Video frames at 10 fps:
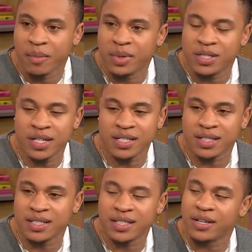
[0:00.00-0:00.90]
but
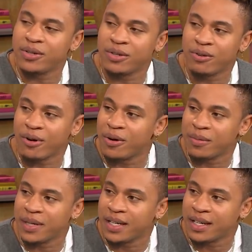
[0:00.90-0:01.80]
just continue to grow,
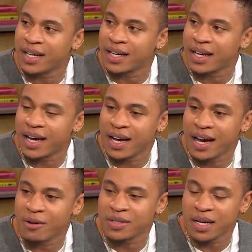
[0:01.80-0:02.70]
man. Like I,
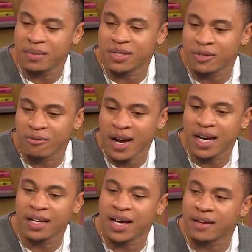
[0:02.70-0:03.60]
I was able to
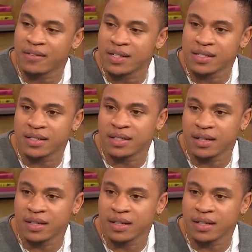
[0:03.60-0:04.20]
write a lot of this and,